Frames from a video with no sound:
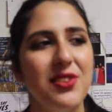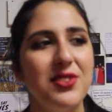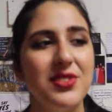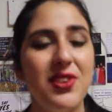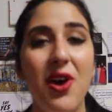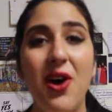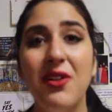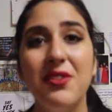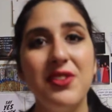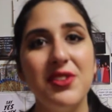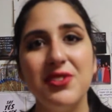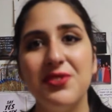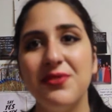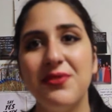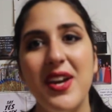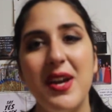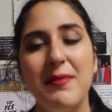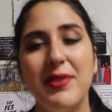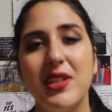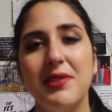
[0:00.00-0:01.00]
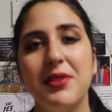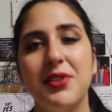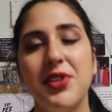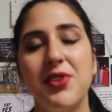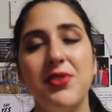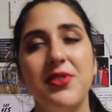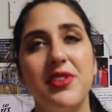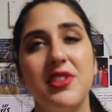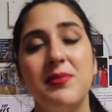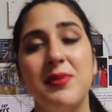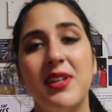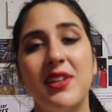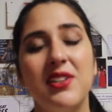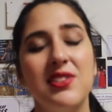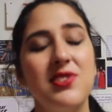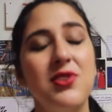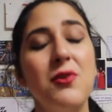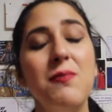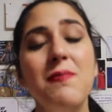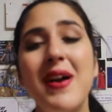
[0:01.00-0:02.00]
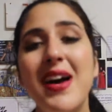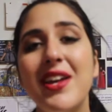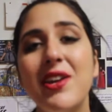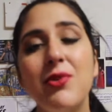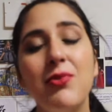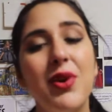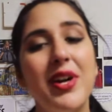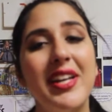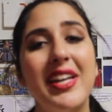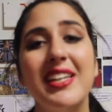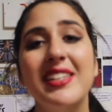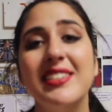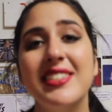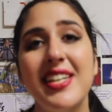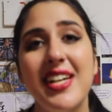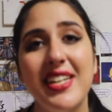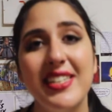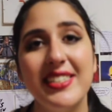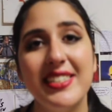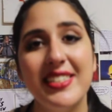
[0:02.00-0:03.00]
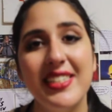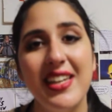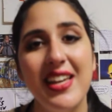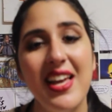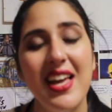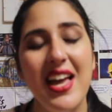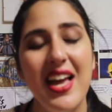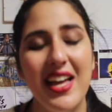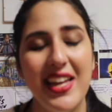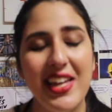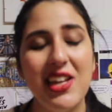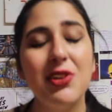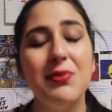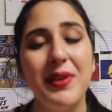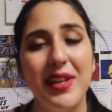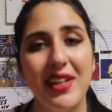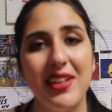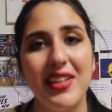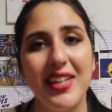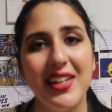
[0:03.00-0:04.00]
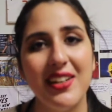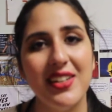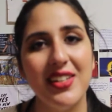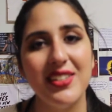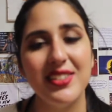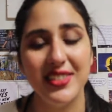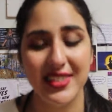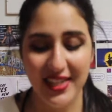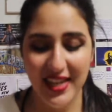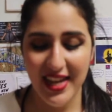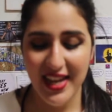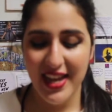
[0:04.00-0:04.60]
all those family reunions because no matter what he says, he'll be hilarious.